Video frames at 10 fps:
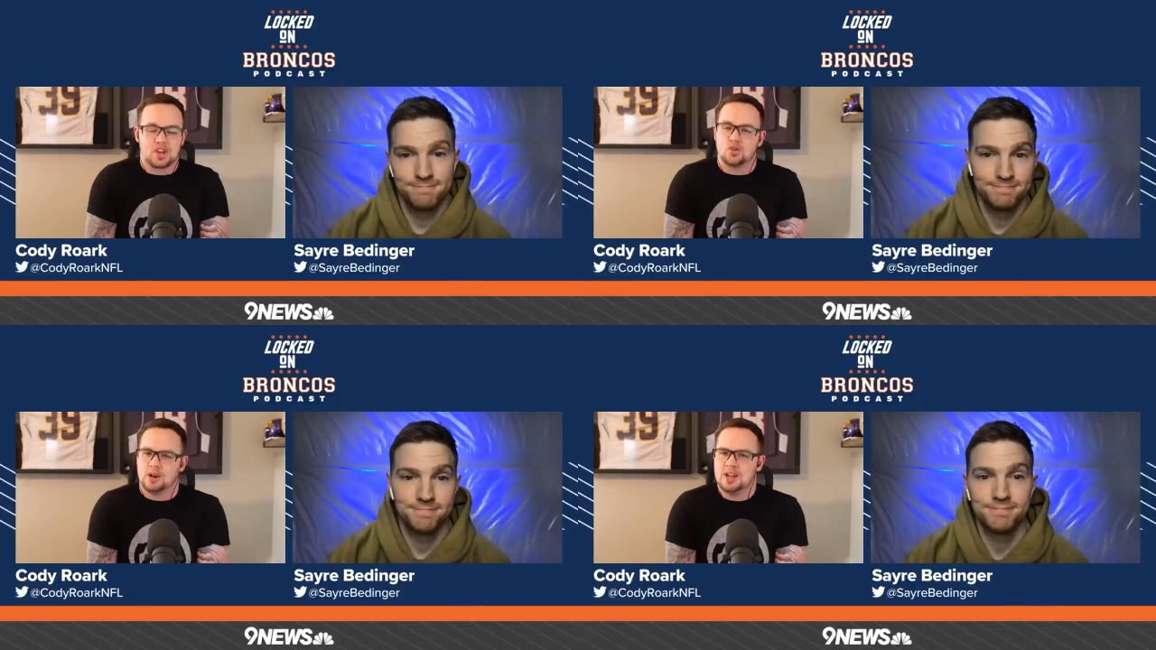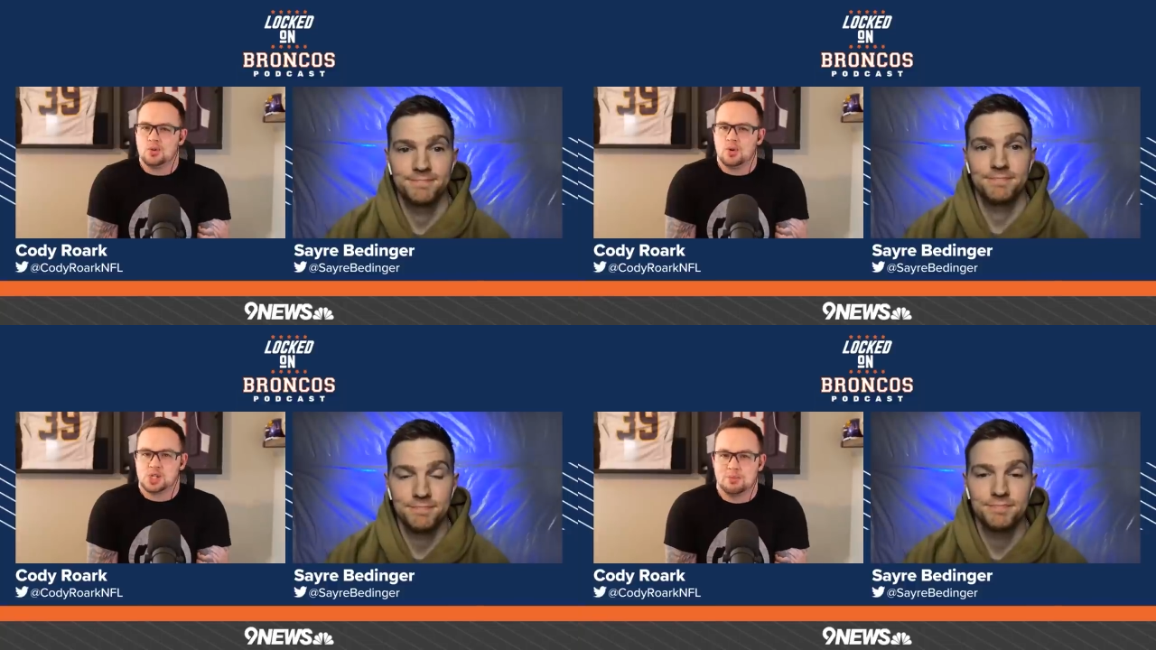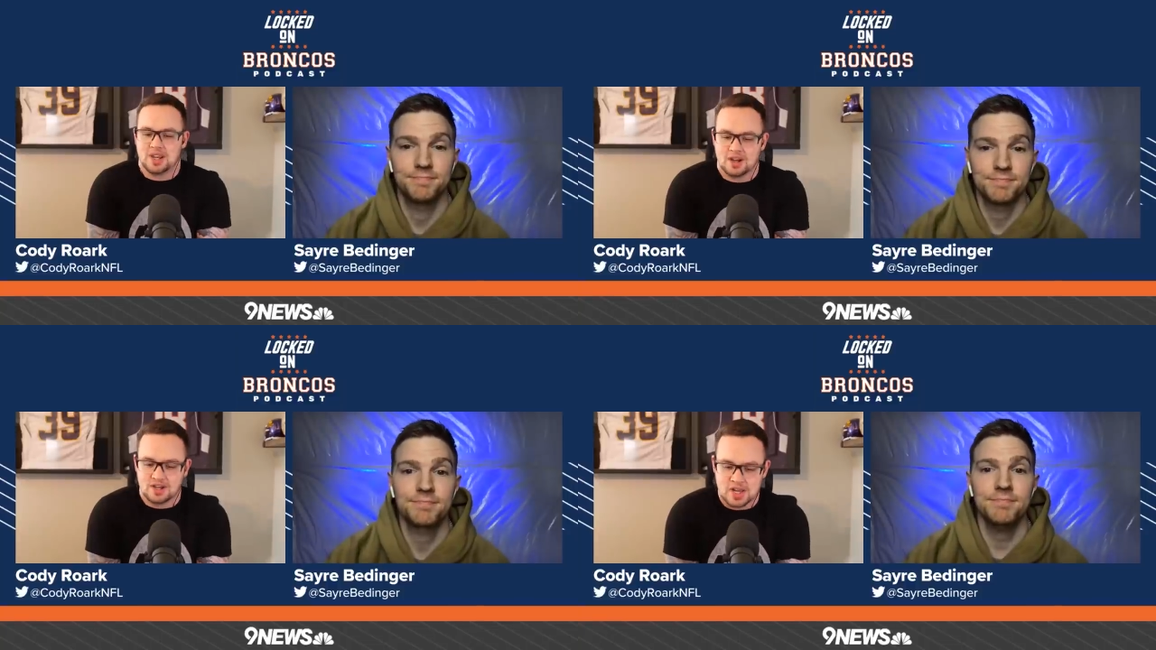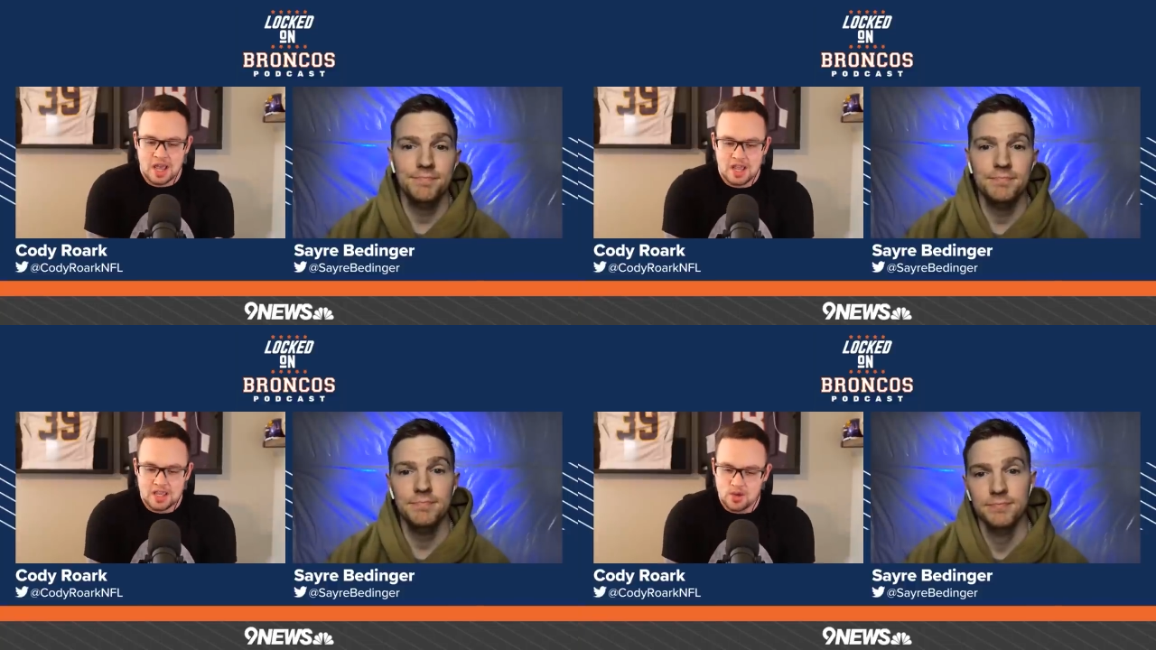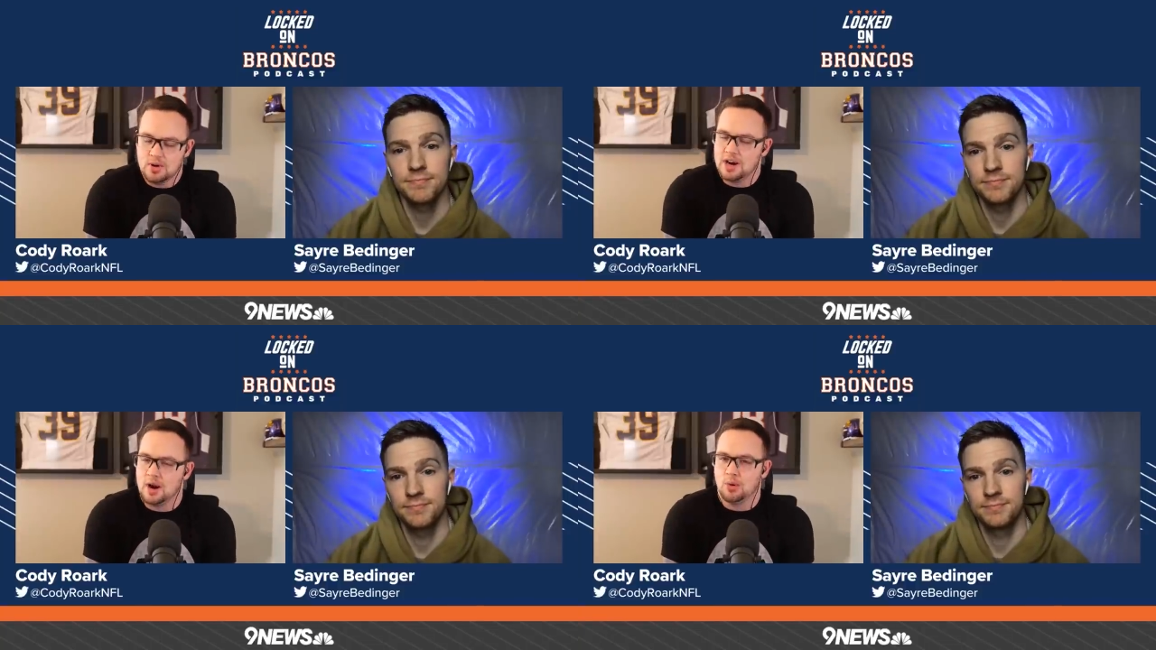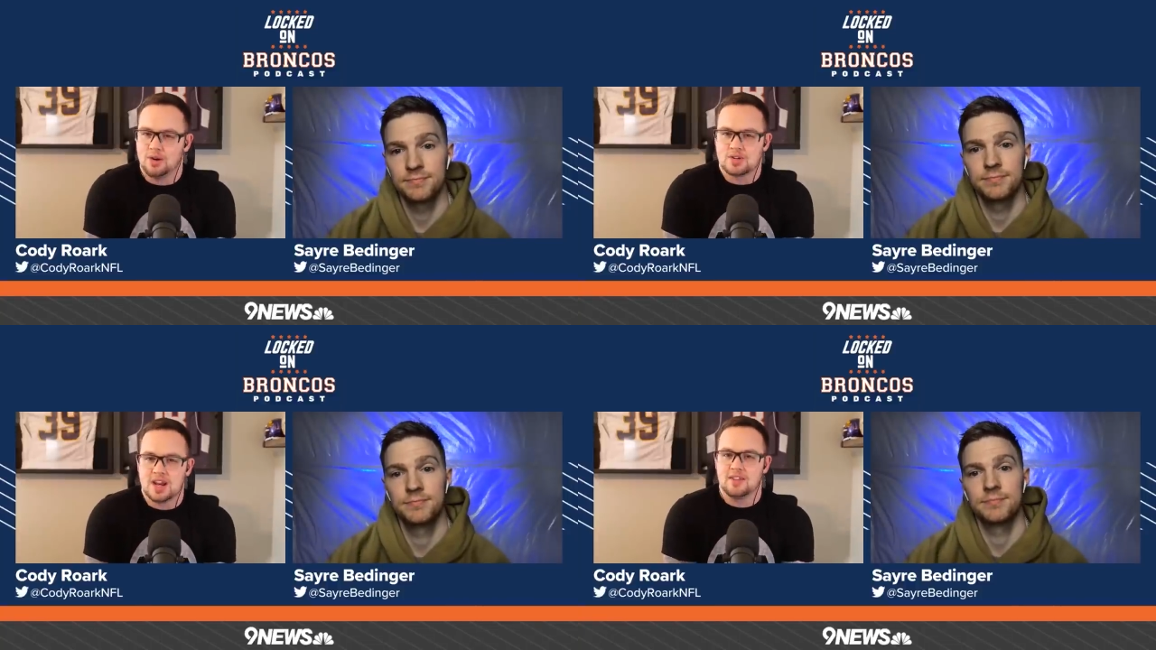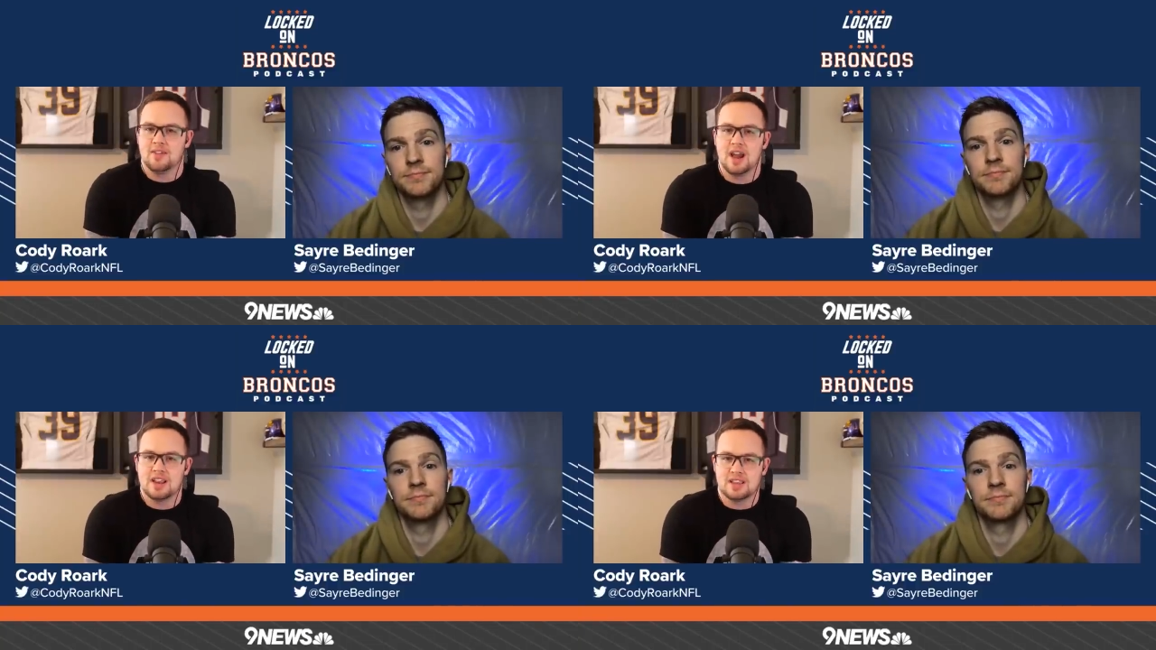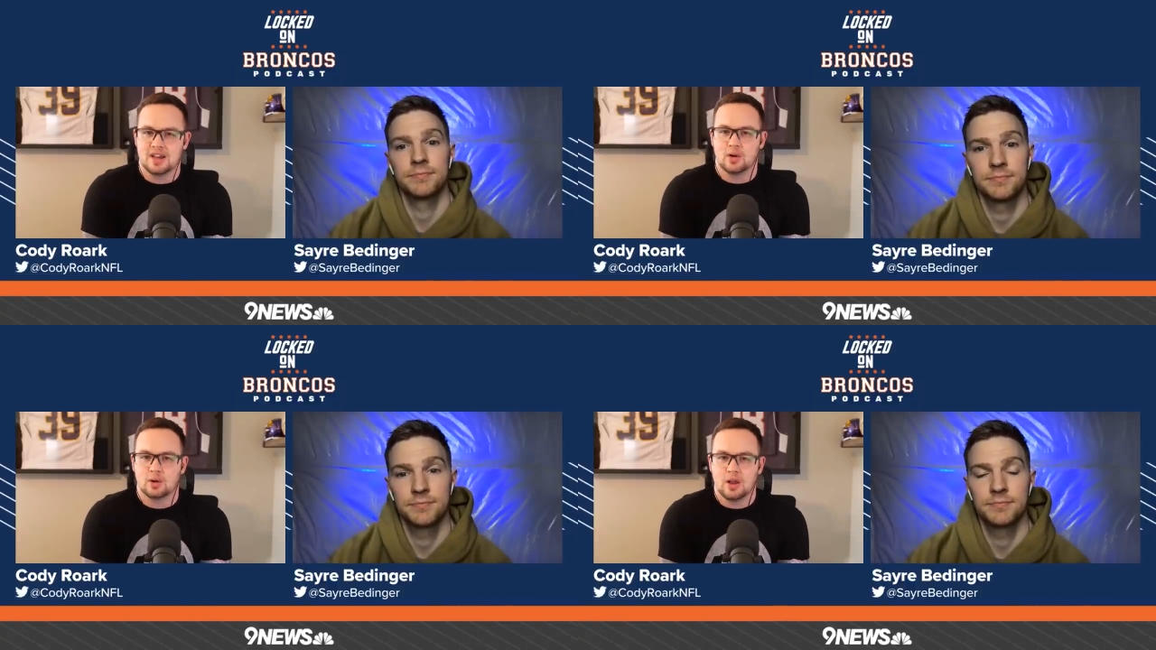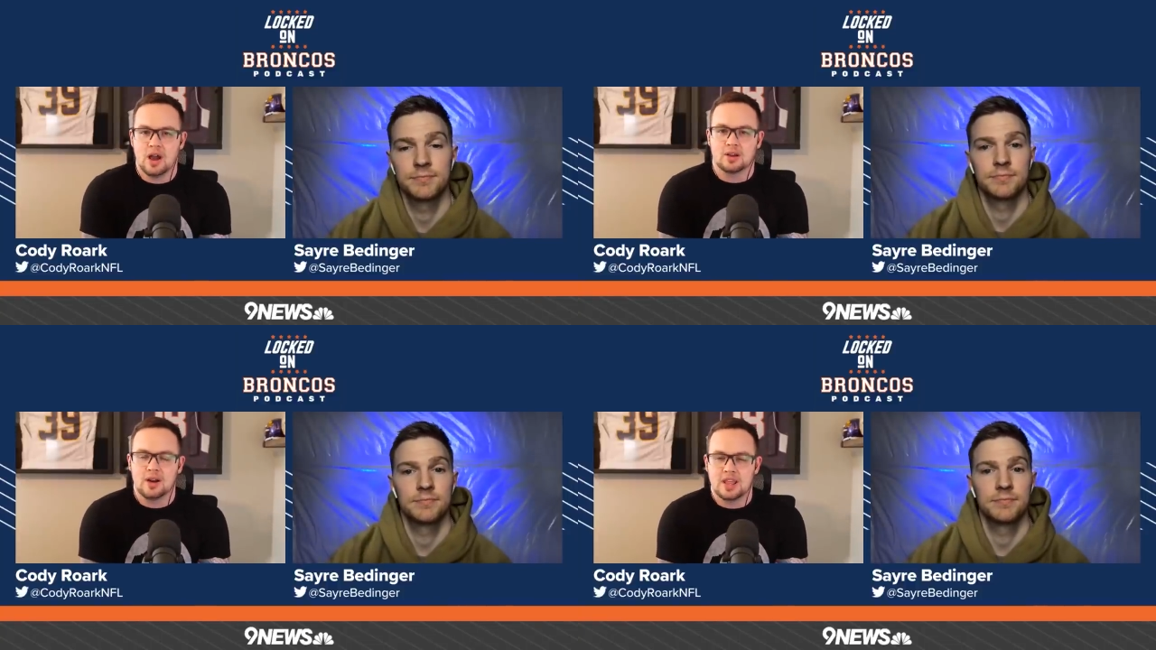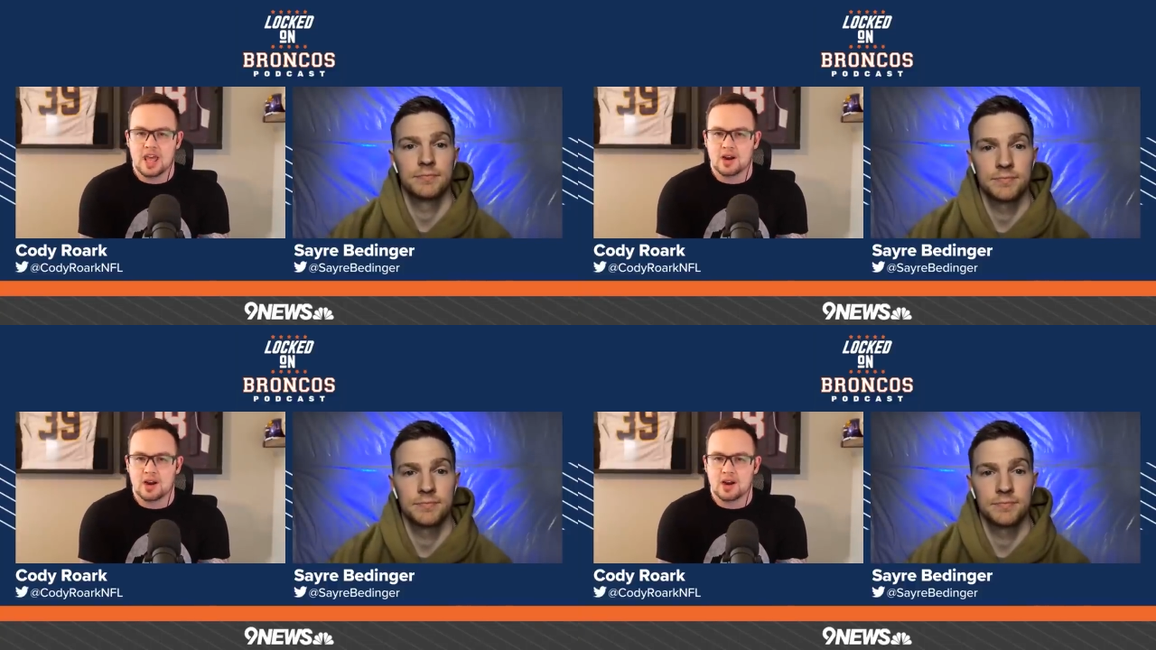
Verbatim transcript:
Speaker 1: great question because you and I were entertaining the idea in our locked on